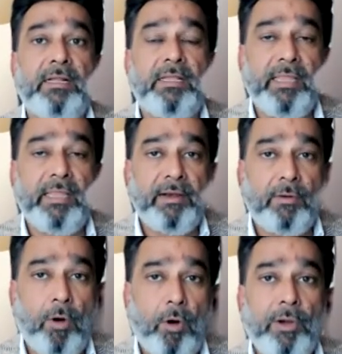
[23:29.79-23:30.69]
their
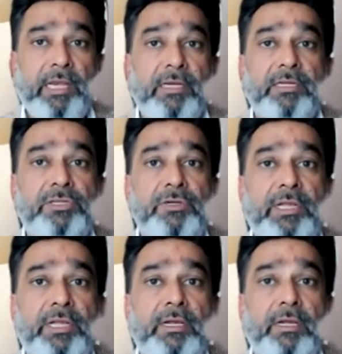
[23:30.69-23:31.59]
own
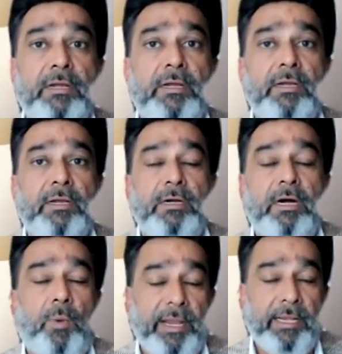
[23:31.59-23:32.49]
industry
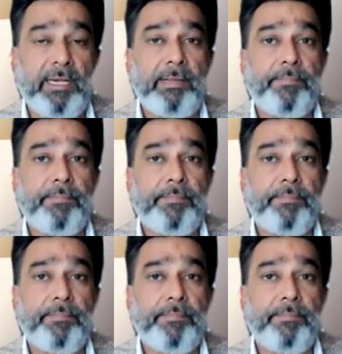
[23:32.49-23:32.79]
widely.